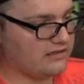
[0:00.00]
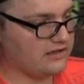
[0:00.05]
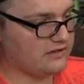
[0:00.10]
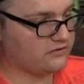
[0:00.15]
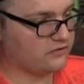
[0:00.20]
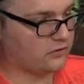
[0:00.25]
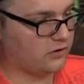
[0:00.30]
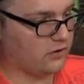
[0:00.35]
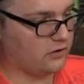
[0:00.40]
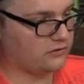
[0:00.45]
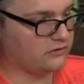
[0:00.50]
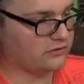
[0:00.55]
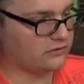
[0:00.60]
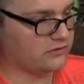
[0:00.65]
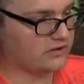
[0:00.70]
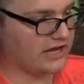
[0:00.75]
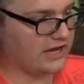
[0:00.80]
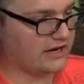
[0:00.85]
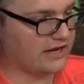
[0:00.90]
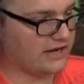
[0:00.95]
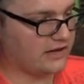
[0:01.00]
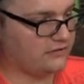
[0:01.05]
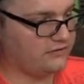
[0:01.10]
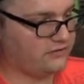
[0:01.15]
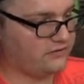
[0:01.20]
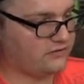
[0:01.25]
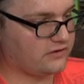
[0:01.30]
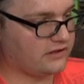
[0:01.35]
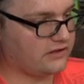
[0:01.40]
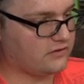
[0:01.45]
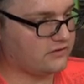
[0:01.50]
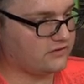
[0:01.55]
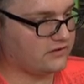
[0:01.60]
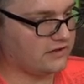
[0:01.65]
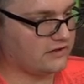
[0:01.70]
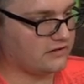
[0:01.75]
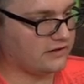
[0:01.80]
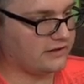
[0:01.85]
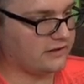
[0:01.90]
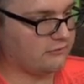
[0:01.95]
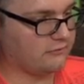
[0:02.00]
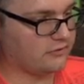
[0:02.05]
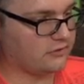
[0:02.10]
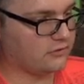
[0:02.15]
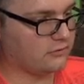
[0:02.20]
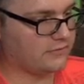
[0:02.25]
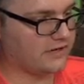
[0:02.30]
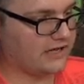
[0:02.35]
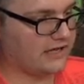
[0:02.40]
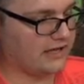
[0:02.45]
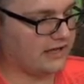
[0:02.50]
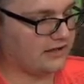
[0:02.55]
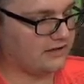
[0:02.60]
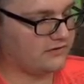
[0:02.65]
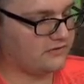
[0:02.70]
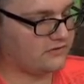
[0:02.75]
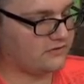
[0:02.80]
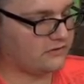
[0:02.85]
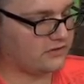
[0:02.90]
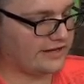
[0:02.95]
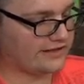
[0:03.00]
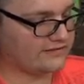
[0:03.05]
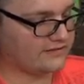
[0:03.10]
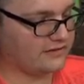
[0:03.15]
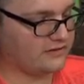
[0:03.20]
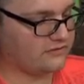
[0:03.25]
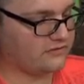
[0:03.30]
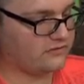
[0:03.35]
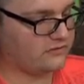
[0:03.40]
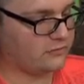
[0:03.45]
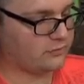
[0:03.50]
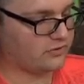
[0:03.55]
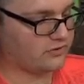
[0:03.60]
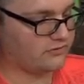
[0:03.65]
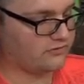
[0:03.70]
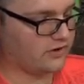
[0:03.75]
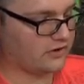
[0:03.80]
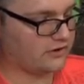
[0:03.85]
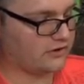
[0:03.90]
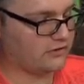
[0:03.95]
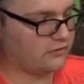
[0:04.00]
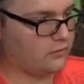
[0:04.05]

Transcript: these are all little cutouts. Like you see it like going through my hand. So that's like super fucking